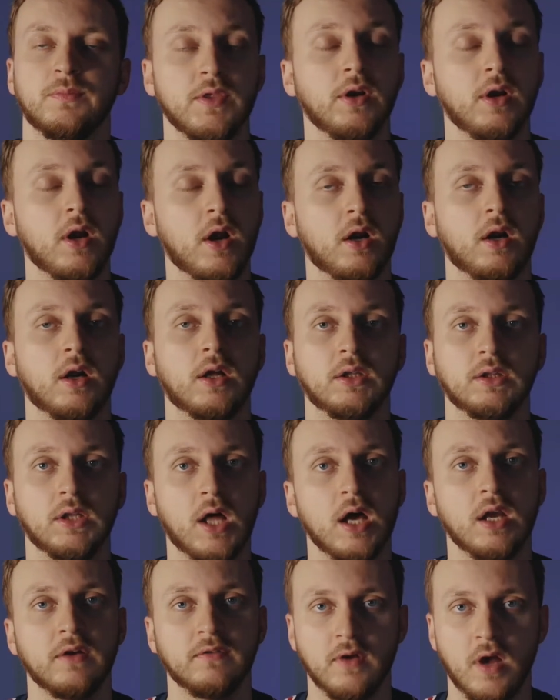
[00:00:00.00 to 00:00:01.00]
there are a
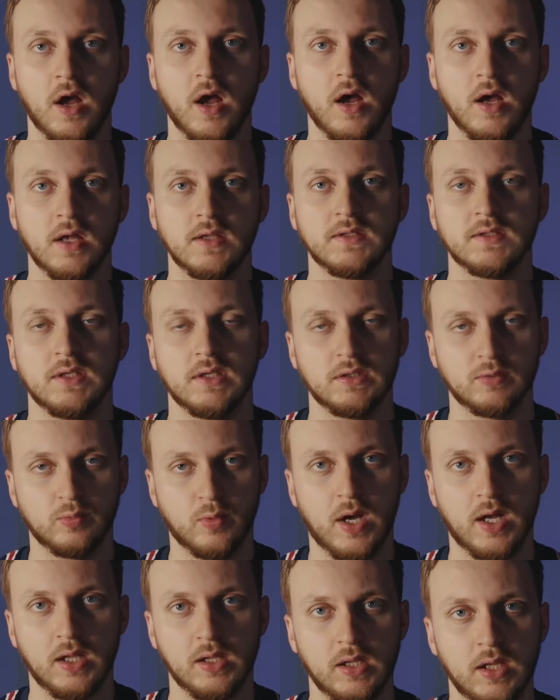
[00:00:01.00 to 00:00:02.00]
lot of cons as well.